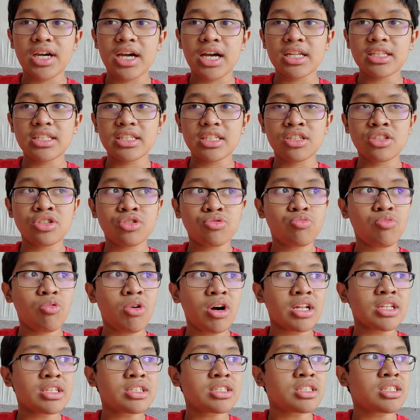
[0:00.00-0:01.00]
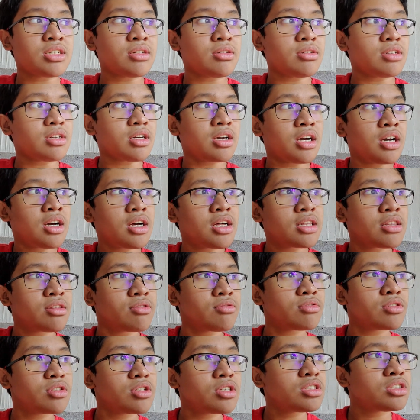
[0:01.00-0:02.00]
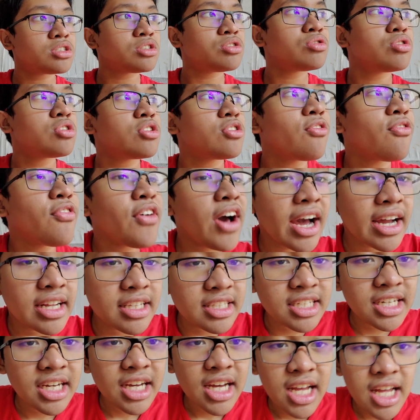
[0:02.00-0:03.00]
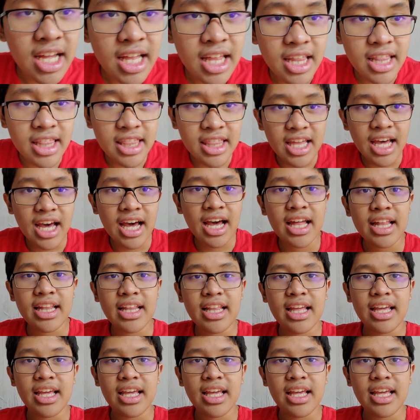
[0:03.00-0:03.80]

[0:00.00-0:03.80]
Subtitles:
is due to the fact that